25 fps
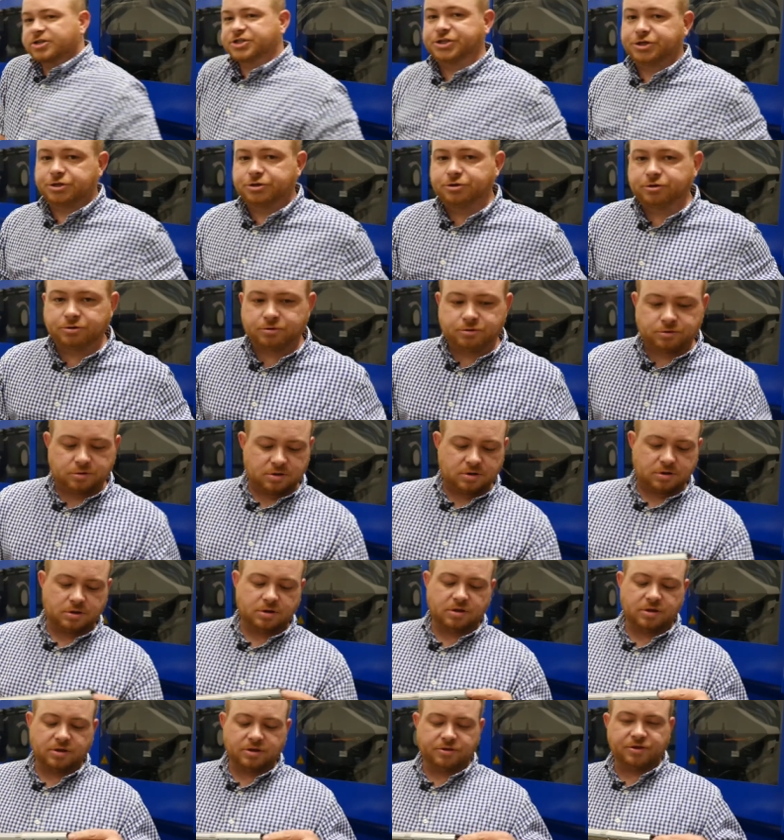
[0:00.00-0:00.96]
to
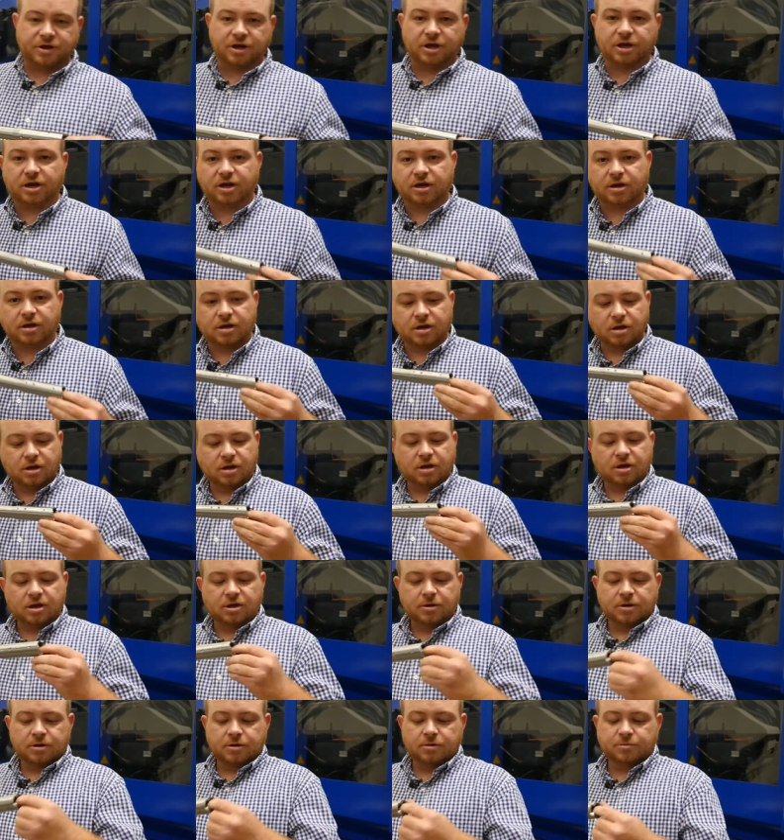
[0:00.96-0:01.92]
the
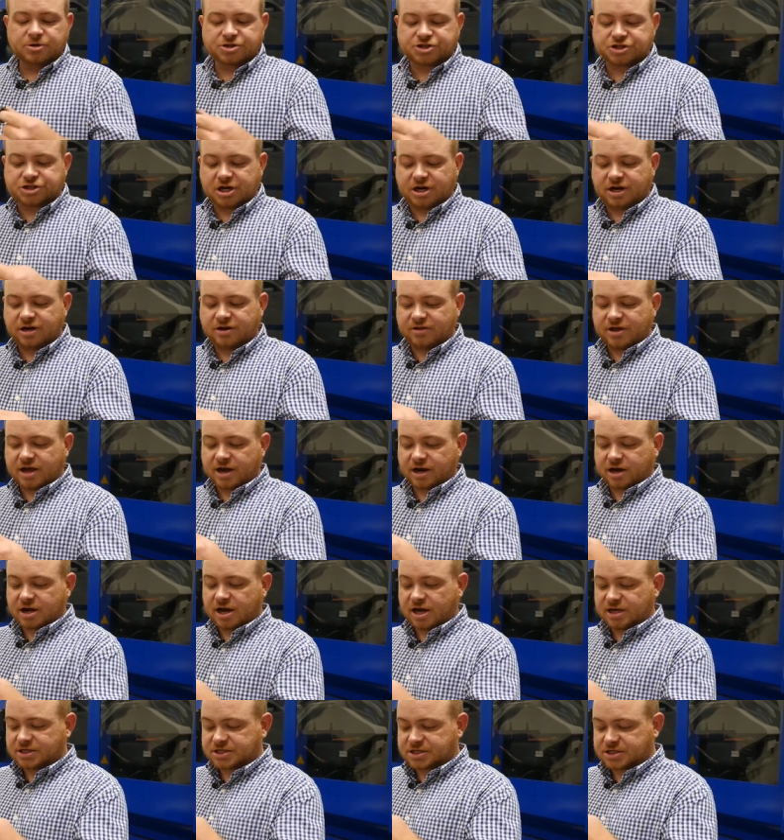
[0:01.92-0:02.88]
machine that
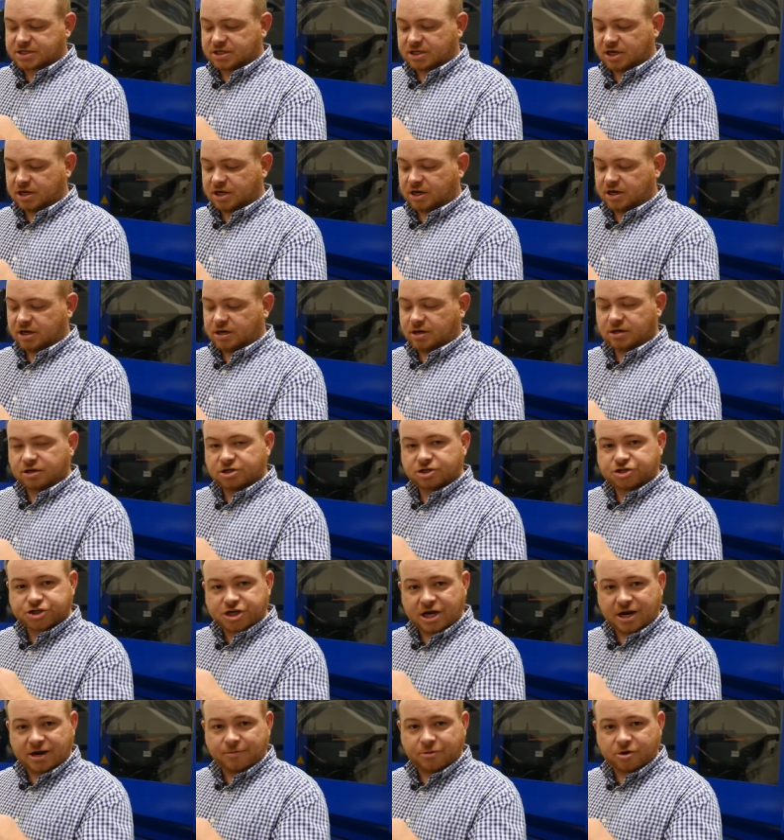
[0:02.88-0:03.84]
cuts the
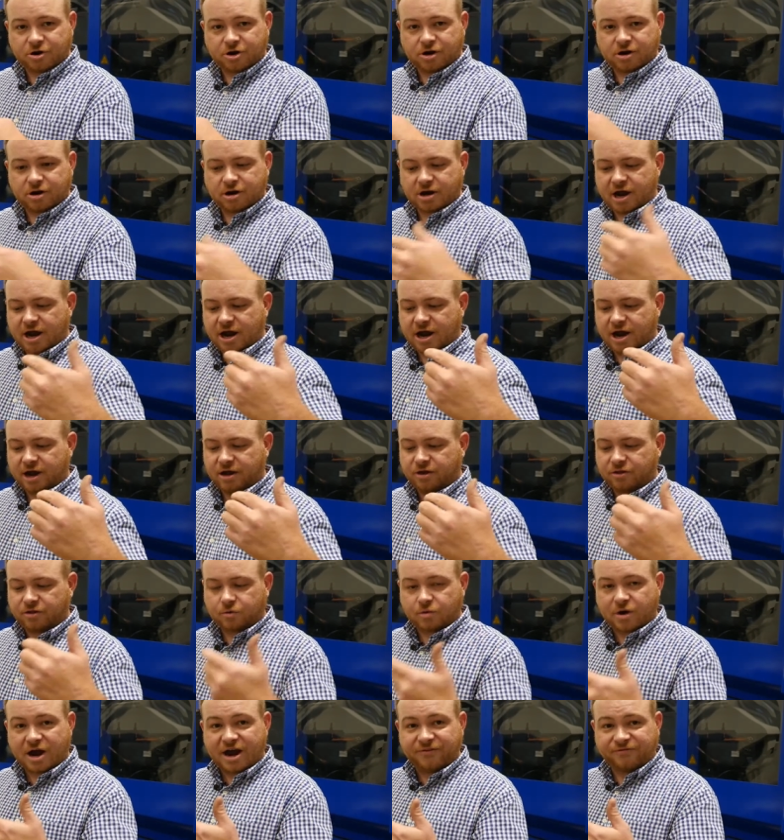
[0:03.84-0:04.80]
chamber and
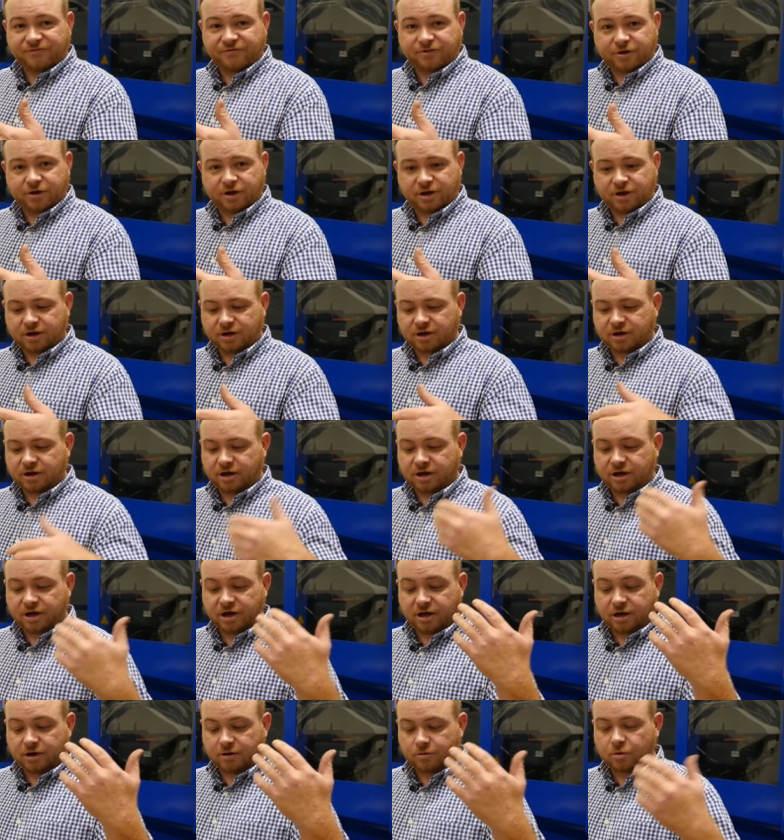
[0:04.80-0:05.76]
the rifling,
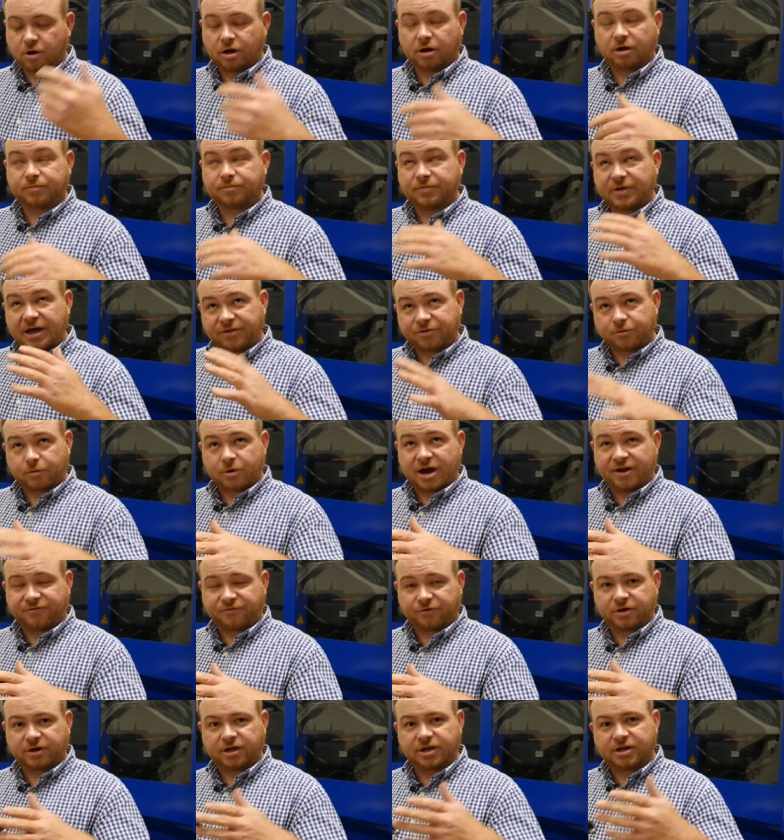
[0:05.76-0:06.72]
and, well, not the
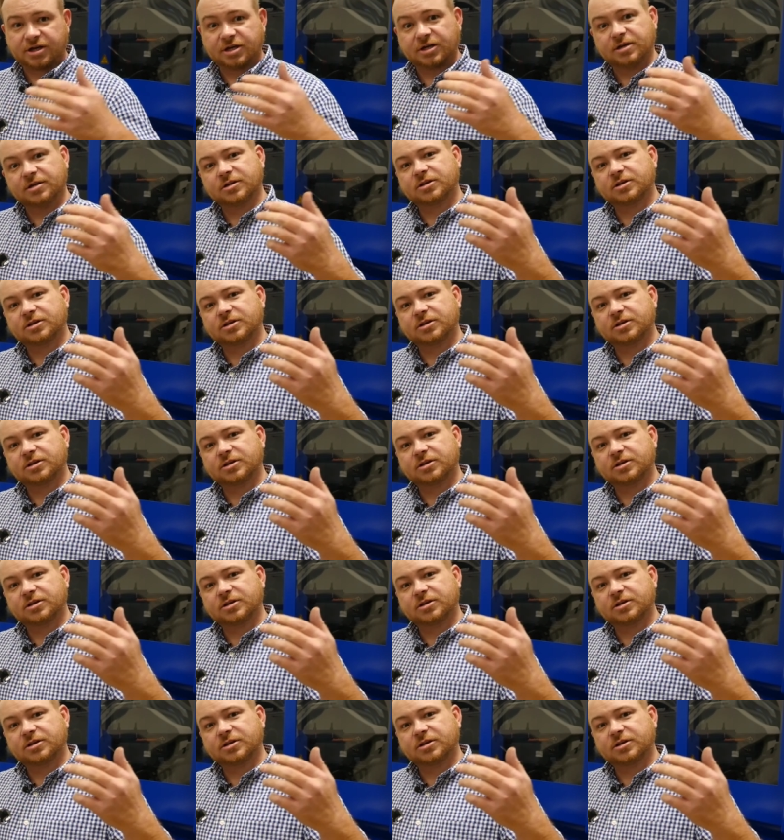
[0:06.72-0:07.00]
rifling, it,